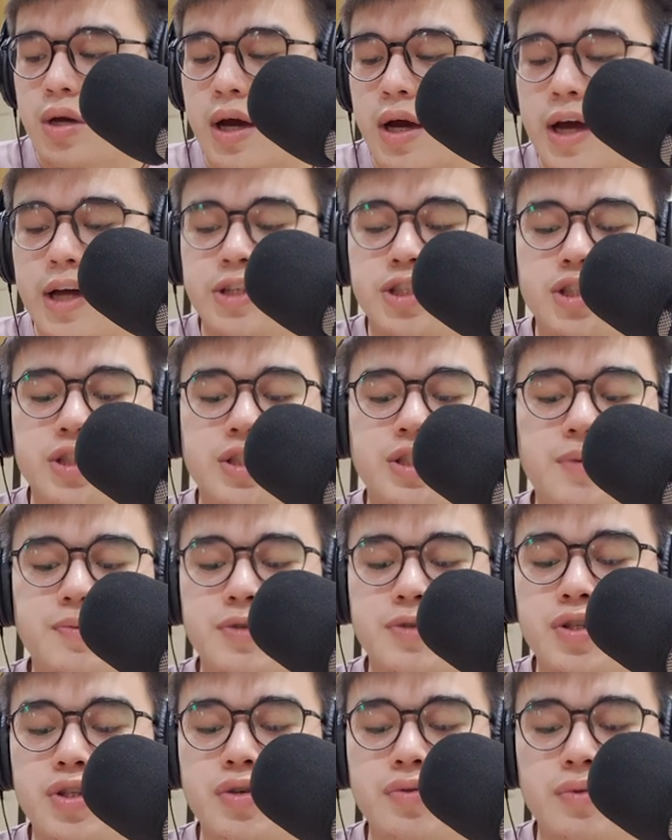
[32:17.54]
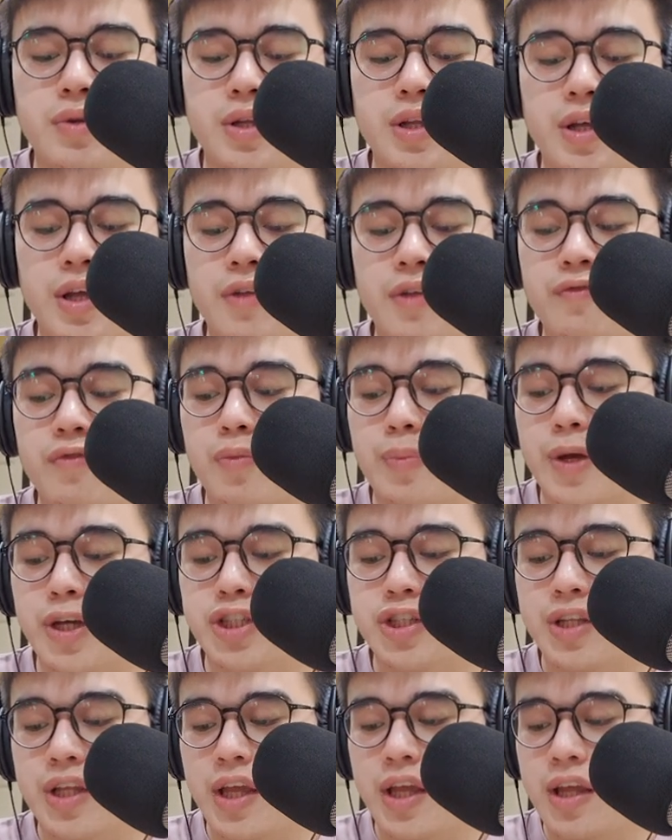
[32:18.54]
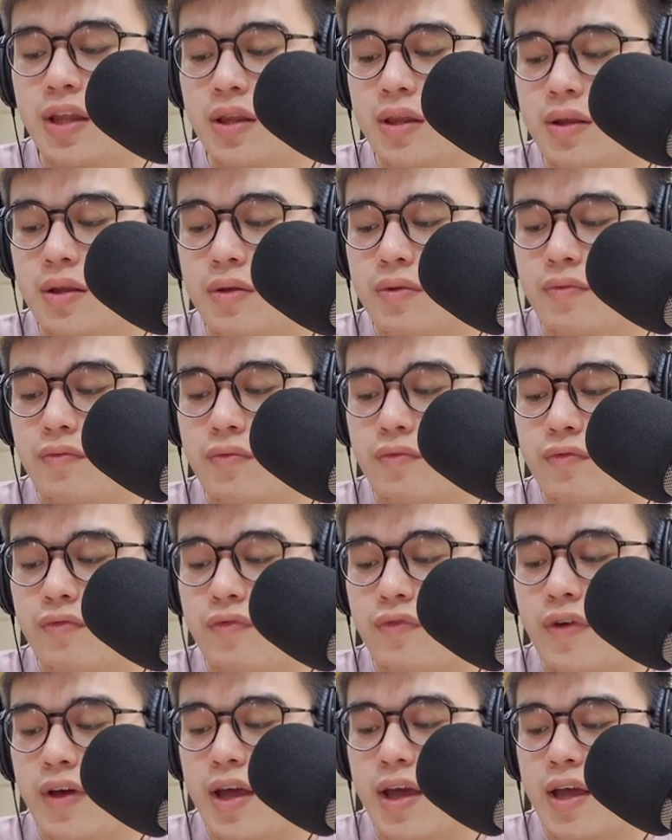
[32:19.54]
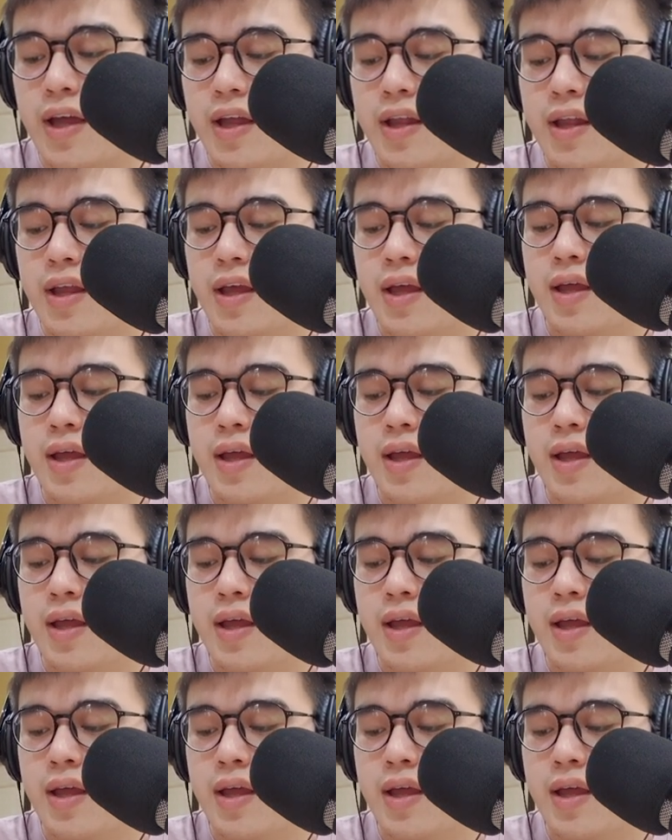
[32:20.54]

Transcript: just substitute the information in when